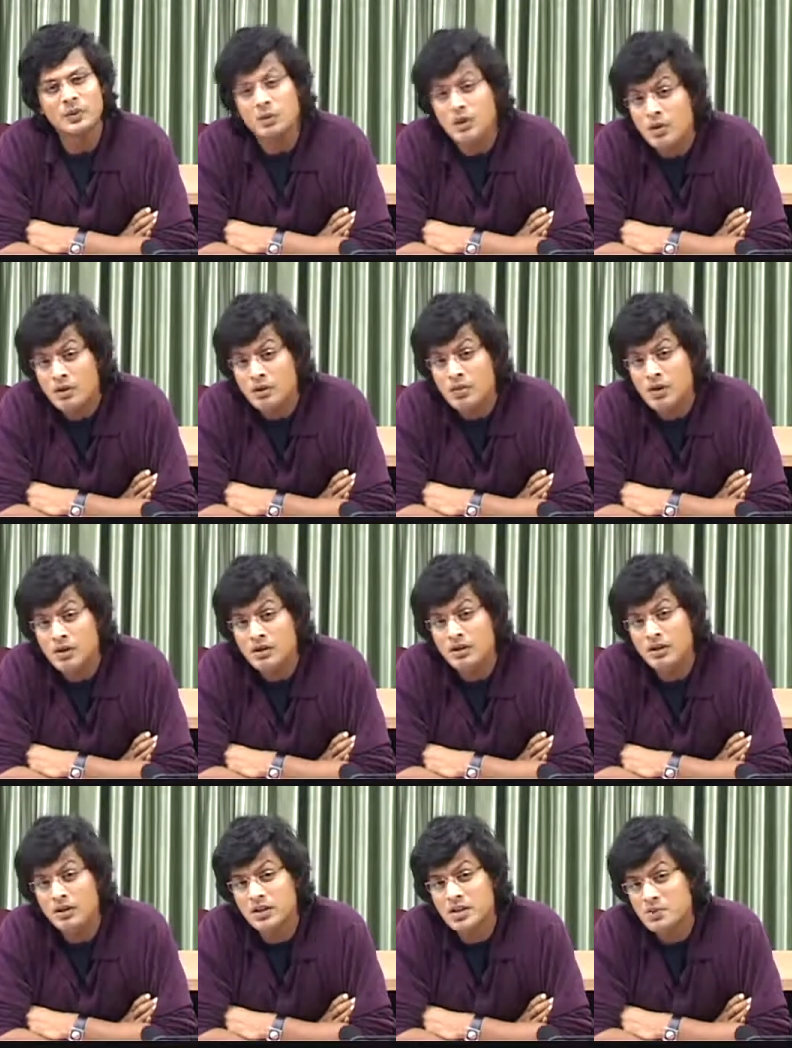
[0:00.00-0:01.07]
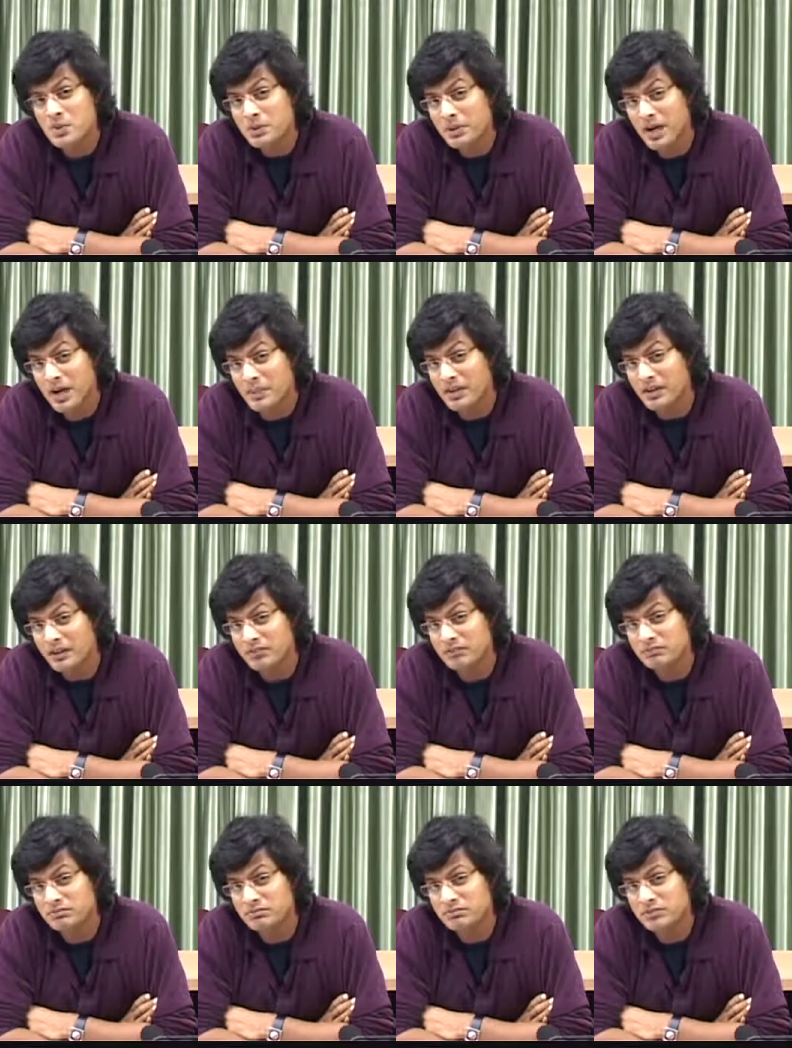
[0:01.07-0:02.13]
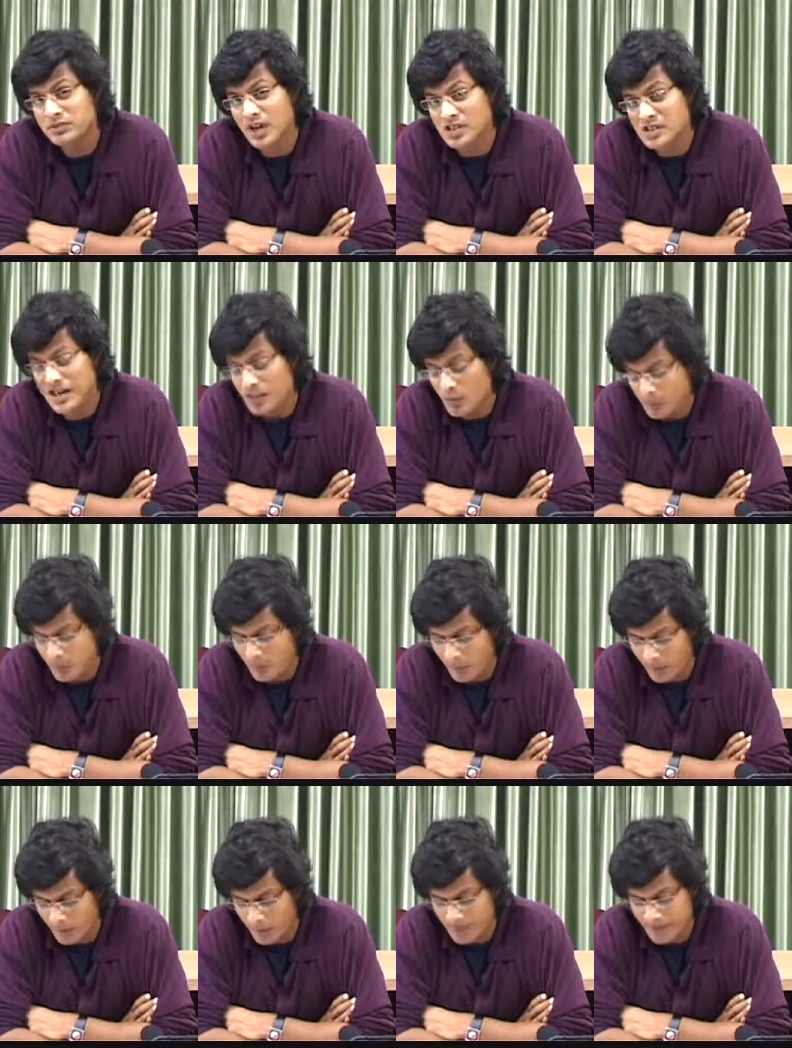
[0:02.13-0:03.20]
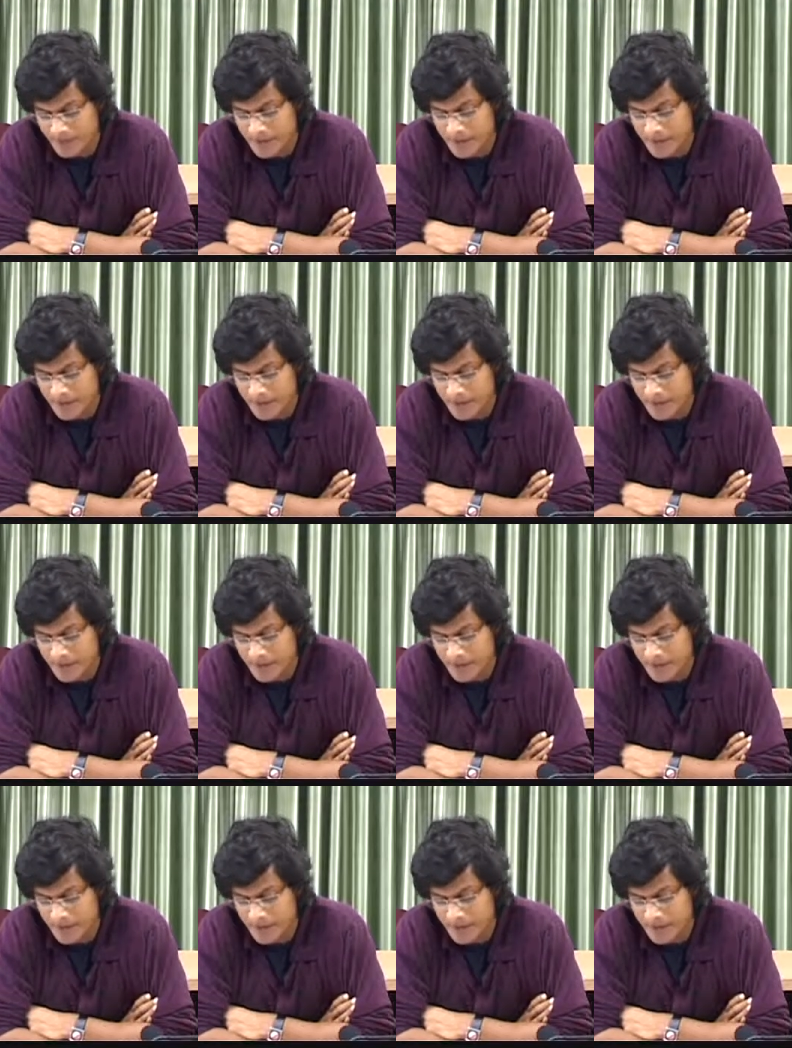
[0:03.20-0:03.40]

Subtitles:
and we don't want these people coming in. Our standard will go down.